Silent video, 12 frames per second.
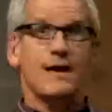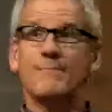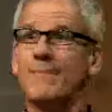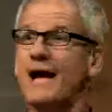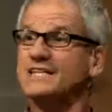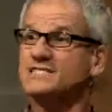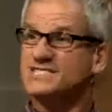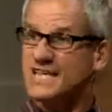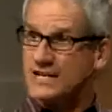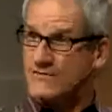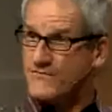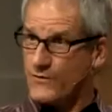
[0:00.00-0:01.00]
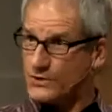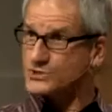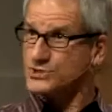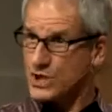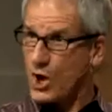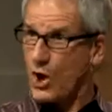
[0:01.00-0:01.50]
my sinful
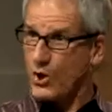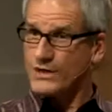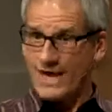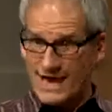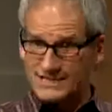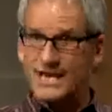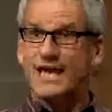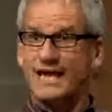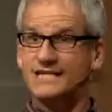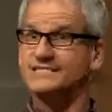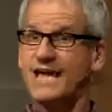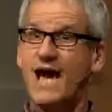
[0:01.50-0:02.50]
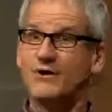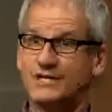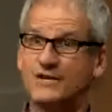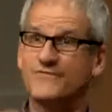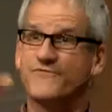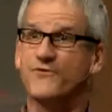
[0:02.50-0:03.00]
soul, yes, is
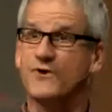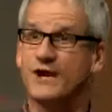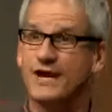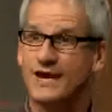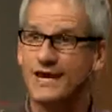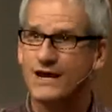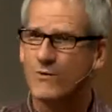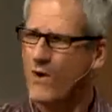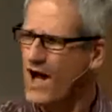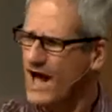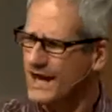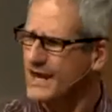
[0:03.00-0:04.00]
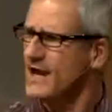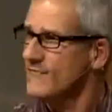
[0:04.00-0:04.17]
counted free. Why?